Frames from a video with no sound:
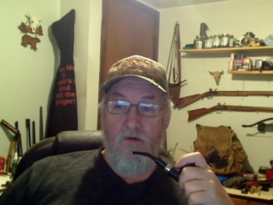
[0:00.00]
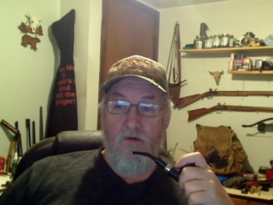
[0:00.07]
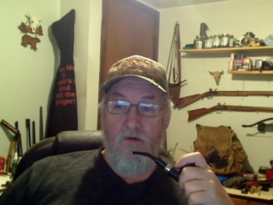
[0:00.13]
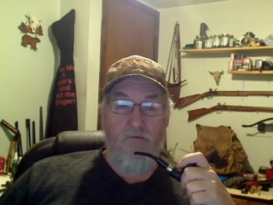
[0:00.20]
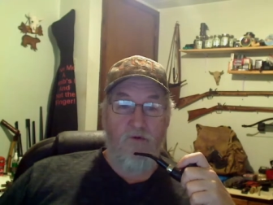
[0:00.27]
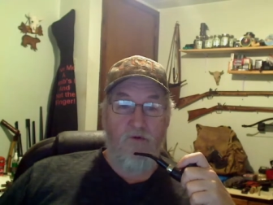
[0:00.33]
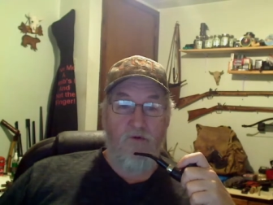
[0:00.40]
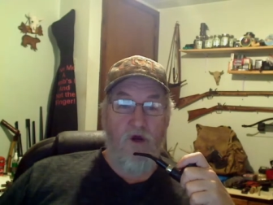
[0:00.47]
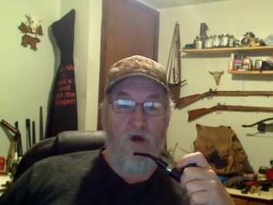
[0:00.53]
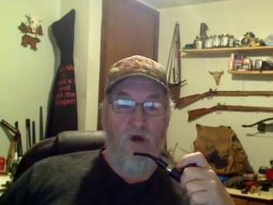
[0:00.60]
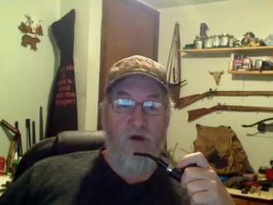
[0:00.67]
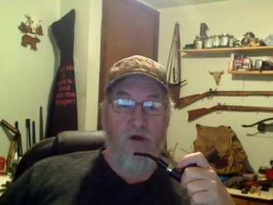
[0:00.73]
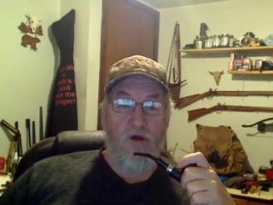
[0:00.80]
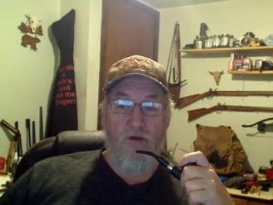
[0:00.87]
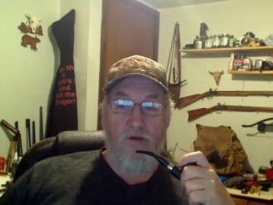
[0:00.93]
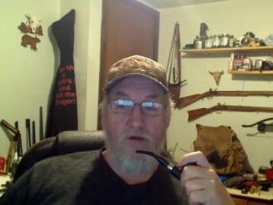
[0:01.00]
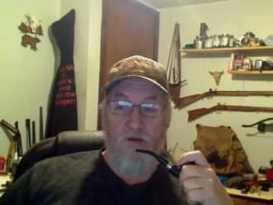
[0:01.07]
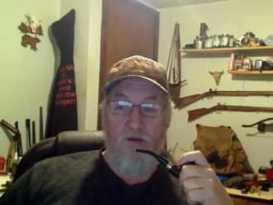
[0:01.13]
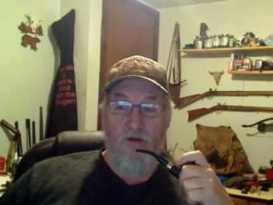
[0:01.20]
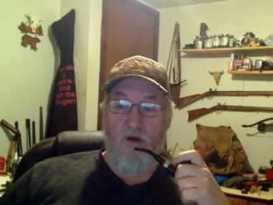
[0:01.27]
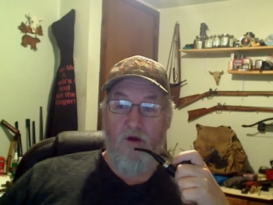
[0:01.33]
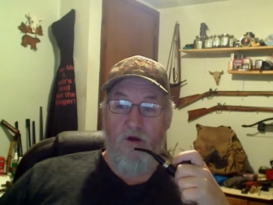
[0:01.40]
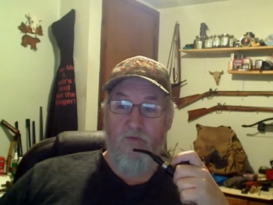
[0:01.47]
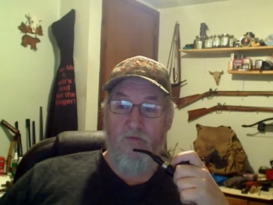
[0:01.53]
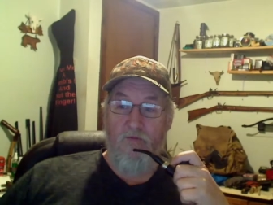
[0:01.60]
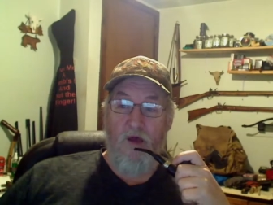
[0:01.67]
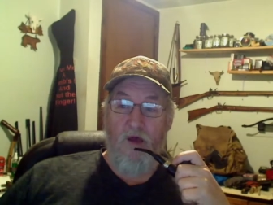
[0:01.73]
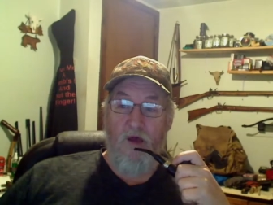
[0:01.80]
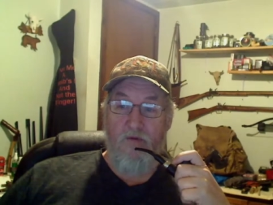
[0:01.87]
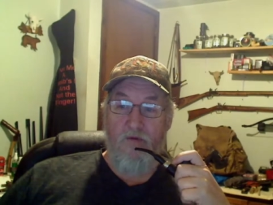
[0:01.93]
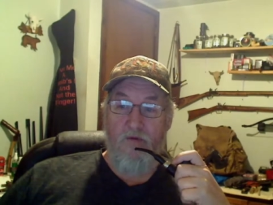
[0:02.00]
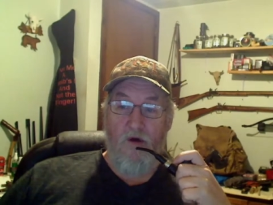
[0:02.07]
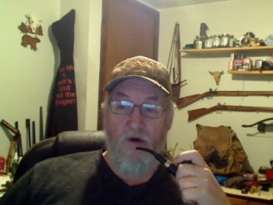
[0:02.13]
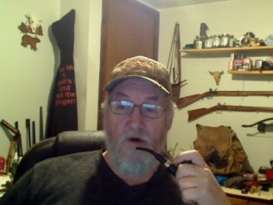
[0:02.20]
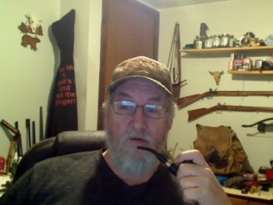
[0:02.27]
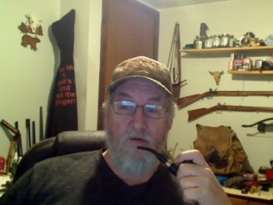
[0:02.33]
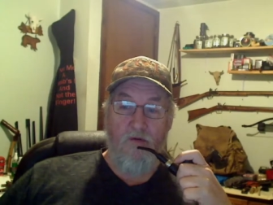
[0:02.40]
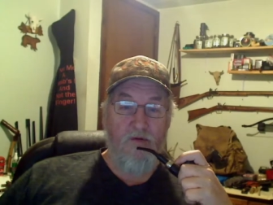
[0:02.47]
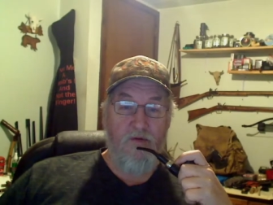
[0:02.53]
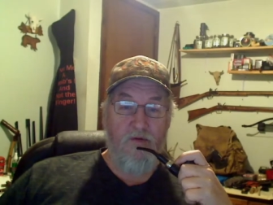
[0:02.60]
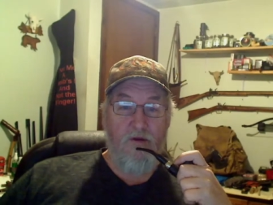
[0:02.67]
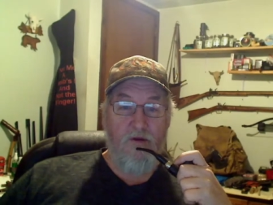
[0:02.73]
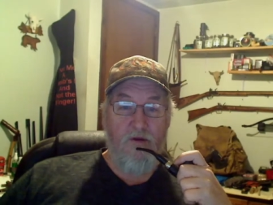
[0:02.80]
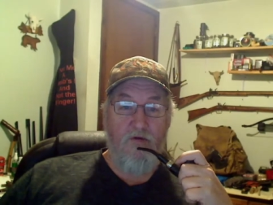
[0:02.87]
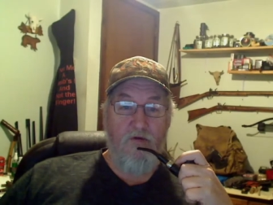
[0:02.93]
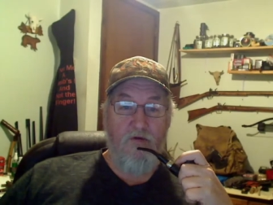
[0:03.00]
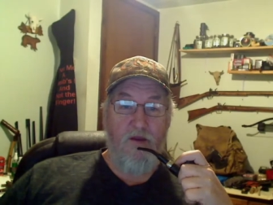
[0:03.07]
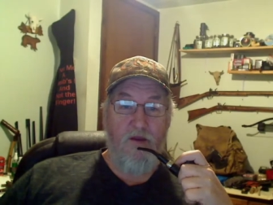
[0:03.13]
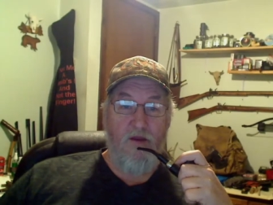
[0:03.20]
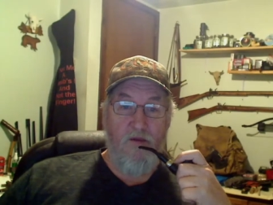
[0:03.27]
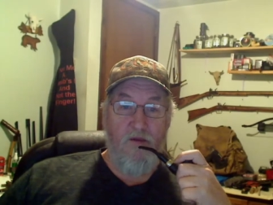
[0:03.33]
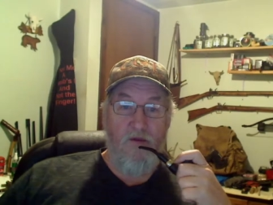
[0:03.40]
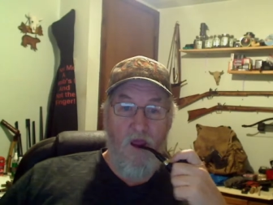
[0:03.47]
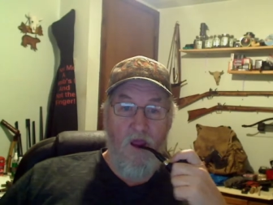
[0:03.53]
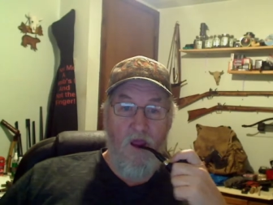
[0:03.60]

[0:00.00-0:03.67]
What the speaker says: were junk and $100,000. You're crazy.